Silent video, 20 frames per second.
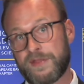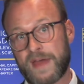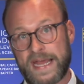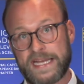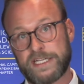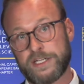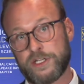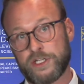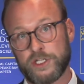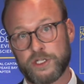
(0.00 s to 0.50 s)

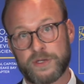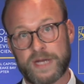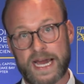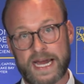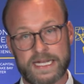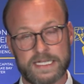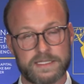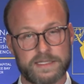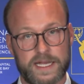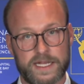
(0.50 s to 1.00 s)
Thank you to you
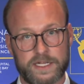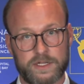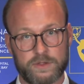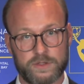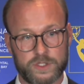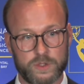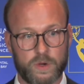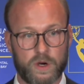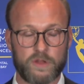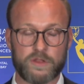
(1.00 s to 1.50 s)
guys. Thank you
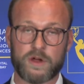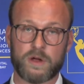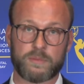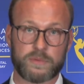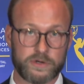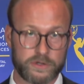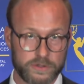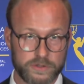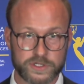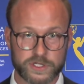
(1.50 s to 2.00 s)
to all the
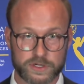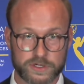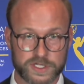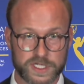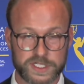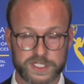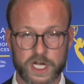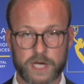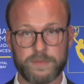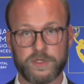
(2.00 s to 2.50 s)
producers
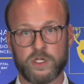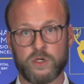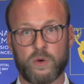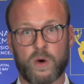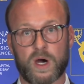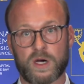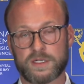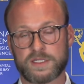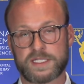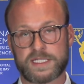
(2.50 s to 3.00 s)
at
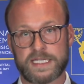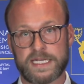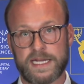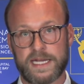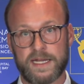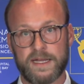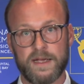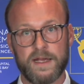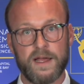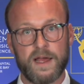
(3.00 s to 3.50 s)

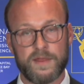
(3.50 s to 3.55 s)
WRC.